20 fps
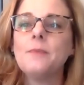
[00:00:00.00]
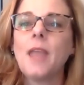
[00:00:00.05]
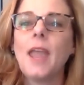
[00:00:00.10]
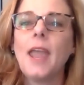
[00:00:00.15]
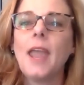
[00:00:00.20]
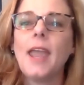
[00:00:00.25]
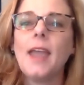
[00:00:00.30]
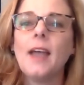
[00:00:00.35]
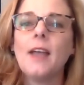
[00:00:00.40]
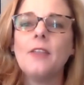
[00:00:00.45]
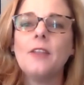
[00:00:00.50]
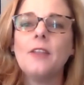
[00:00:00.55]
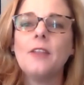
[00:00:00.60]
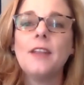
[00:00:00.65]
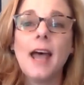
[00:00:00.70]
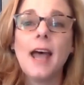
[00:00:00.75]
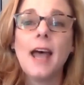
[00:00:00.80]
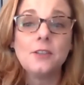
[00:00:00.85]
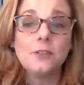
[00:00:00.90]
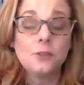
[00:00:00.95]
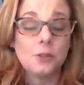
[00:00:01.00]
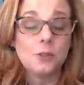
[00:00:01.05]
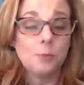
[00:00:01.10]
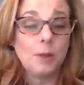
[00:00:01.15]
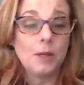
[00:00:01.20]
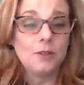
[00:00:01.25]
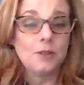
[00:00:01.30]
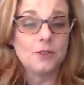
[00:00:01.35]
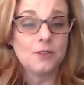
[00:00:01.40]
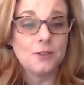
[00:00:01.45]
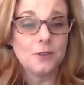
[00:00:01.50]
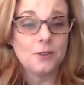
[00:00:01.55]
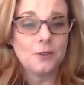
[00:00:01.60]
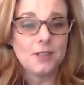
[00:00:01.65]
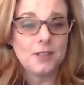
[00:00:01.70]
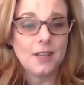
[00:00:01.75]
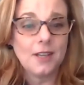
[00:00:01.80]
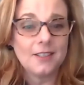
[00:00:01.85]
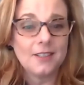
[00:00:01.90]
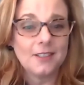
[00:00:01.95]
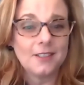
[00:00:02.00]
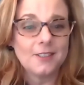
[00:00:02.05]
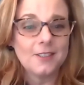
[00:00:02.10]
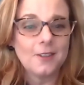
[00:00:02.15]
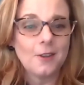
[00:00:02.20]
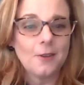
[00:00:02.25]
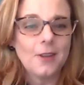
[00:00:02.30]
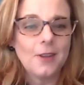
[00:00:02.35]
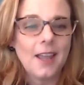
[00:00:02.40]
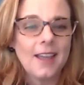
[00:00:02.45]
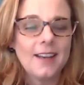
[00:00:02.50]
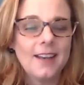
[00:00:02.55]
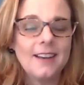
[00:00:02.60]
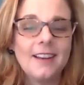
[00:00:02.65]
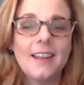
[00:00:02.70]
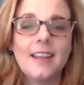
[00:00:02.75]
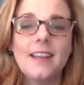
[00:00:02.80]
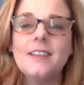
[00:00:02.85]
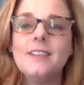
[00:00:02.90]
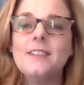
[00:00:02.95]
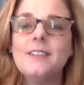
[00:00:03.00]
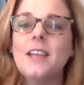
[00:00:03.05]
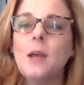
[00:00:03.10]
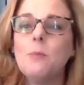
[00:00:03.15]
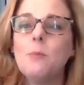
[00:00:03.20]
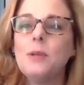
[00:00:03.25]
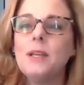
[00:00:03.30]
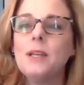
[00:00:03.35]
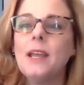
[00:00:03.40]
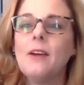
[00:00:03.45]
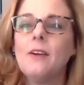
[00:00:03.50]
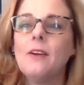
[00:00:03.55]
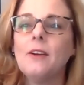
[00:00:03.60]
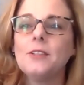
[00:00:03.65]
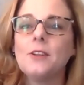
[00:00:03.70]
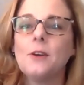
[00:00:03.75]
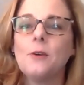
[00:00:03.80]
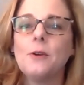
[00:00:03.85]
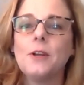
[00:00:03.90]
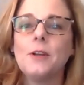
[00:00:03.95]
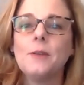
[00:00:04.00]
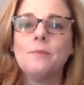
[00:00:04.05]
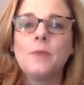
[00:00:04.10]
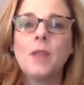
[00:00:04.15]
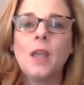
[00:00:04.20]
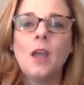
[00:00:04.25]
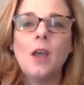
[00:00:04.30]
and the National Speakers Association is located in Tempe, Arizona.